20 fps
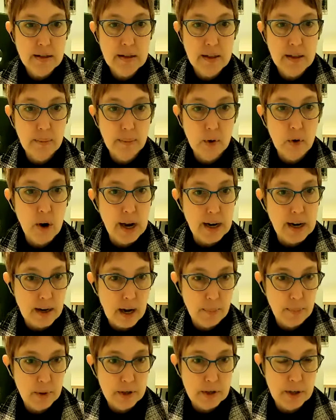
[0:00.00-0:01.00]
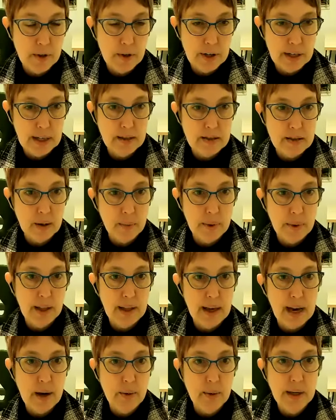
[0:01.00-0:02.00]
some grant opportunities that would
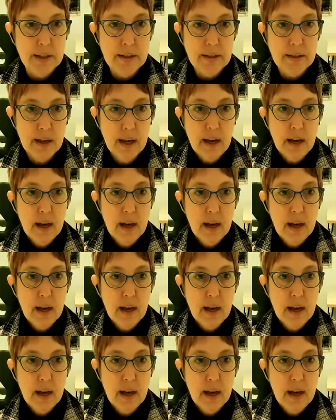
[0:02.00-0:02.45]
allow us